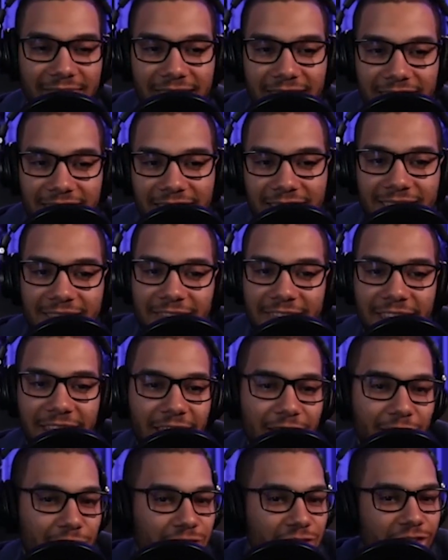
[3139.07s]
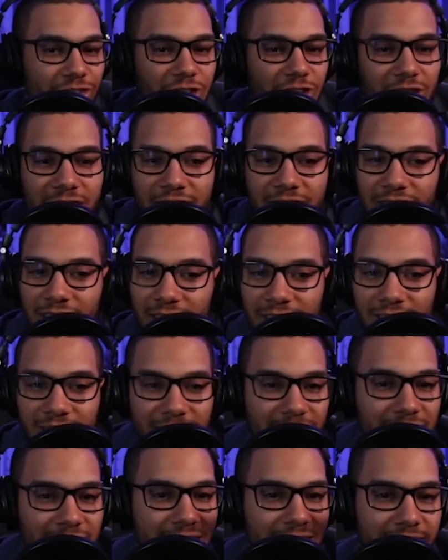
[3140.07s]
And then there's Chunky.
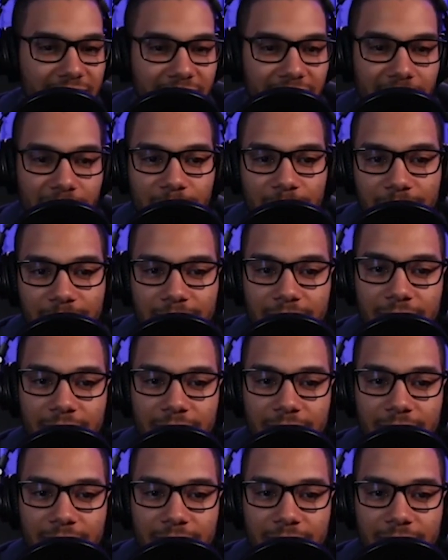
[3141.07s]
He's dead.